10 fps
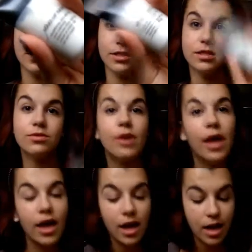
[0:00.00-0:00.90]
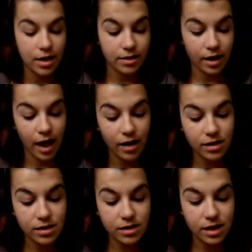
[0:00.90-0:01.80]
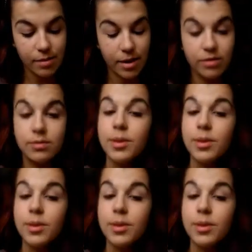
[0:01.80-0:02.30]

This way the colors come out